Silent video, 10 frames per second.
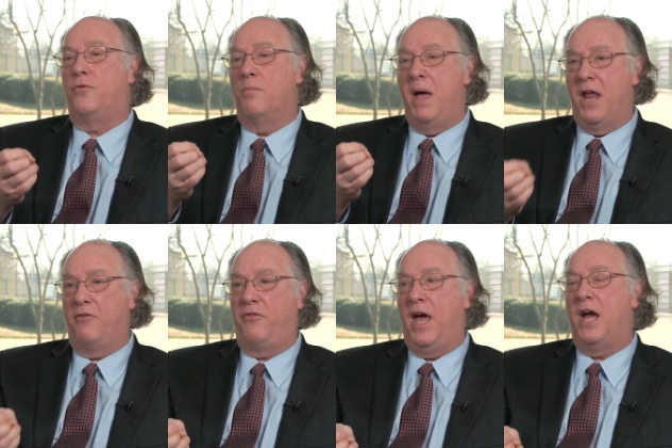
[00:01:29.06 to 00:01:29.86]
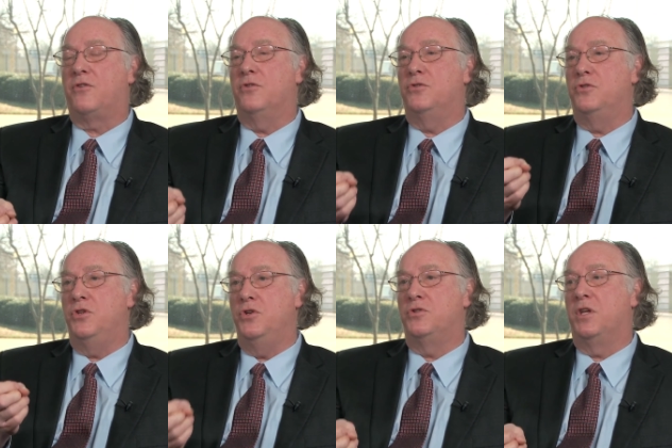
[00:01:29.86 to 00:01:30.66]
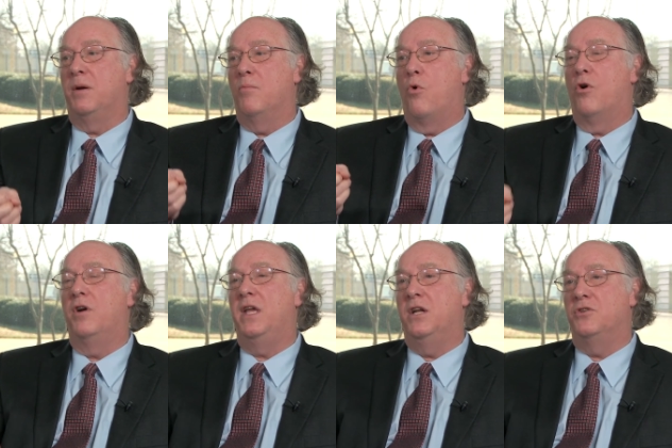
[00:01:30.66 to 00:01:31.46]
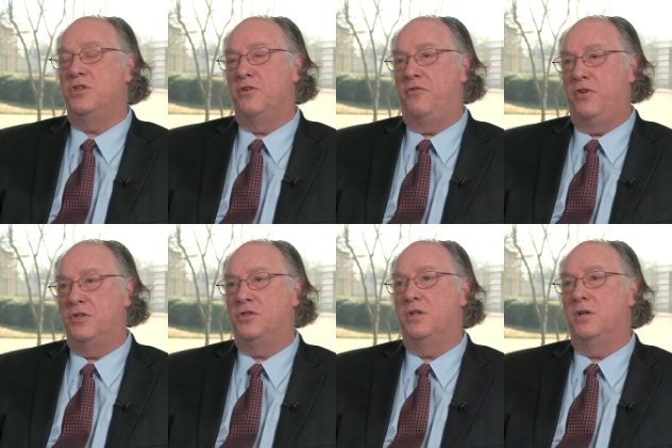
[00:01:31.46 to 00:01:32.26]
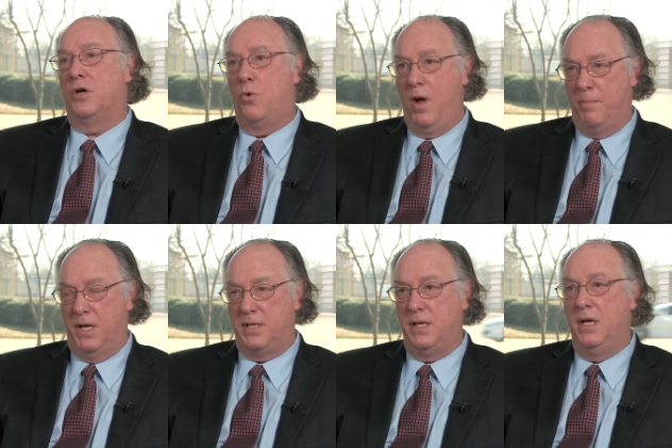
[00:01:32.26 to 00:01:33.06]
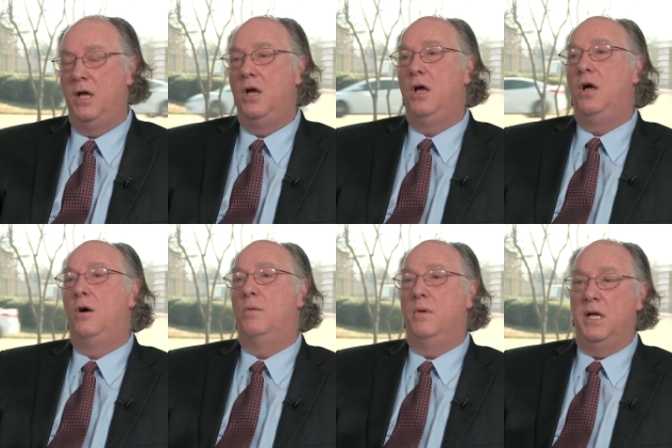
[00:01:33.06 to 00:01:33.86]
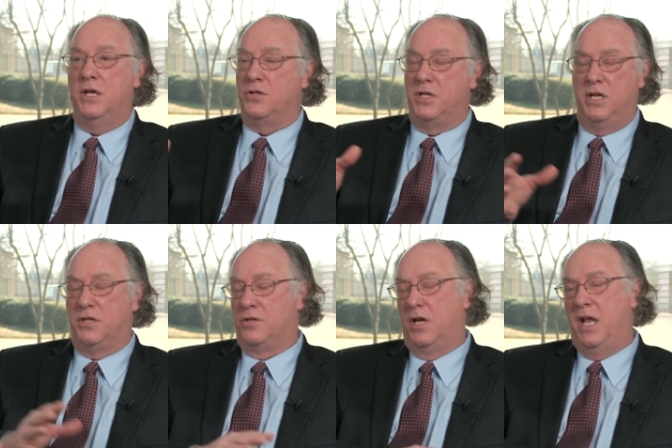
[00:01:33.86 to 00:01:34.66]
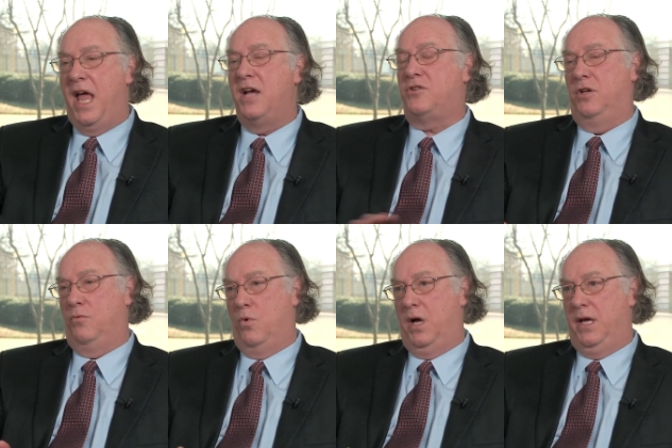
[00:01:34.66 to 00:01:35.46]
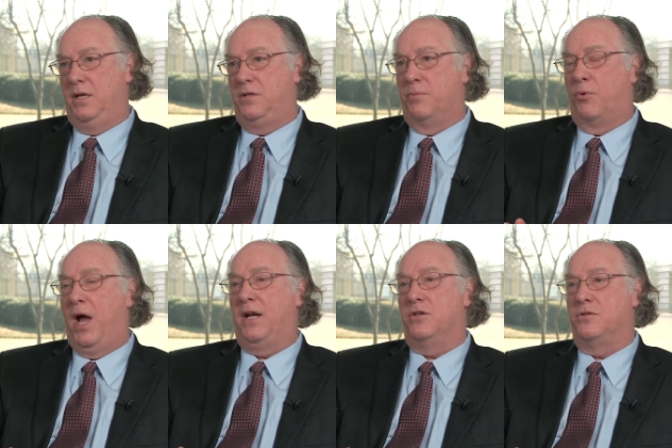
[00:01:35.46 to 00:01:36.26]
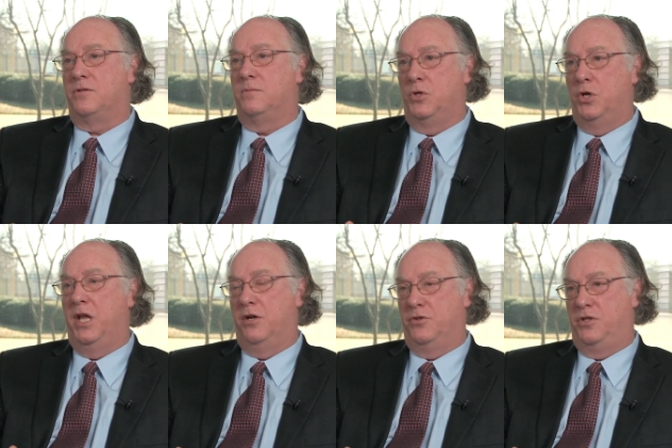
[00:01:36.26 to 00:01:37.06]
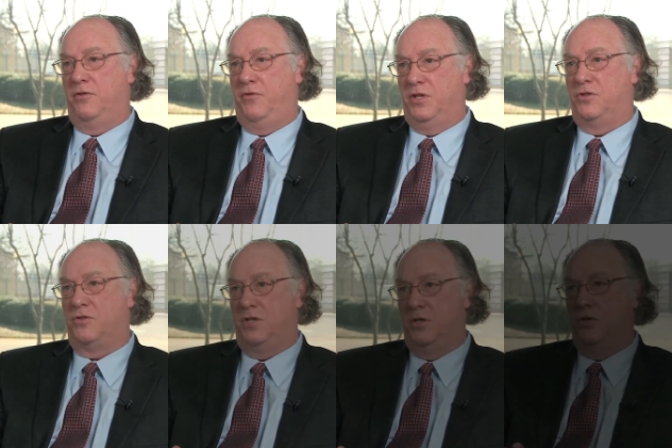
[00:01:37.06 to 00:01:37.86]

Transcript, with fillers: for manufacturers using more energy efficient equipment is, is an excellent way to practice good energy efficiency.